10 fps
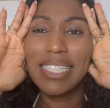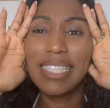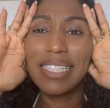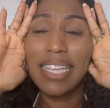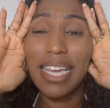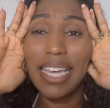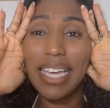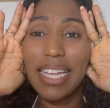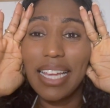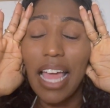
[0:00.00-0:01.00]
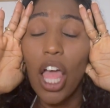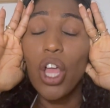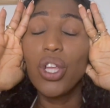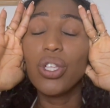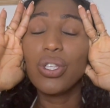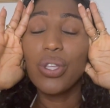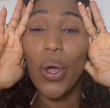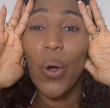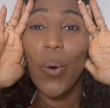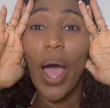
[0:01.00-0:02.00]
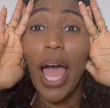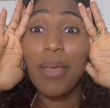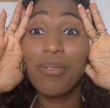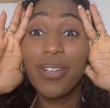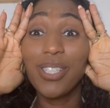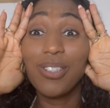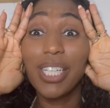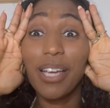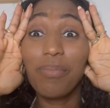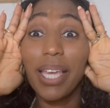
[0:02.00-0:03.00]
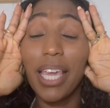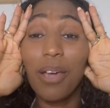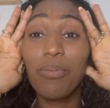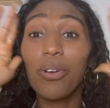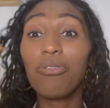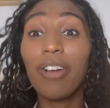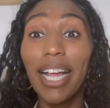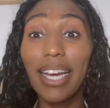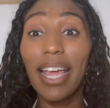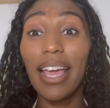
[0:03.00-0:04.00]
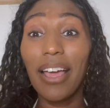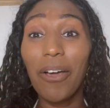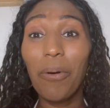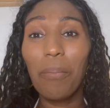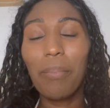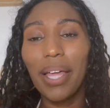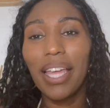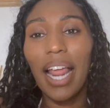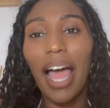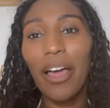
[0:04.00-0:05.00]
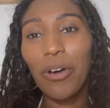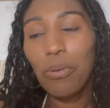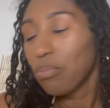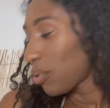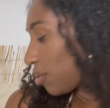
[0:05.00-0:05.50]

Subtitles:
stayed. So I'm going to check my camera right now, but I hope,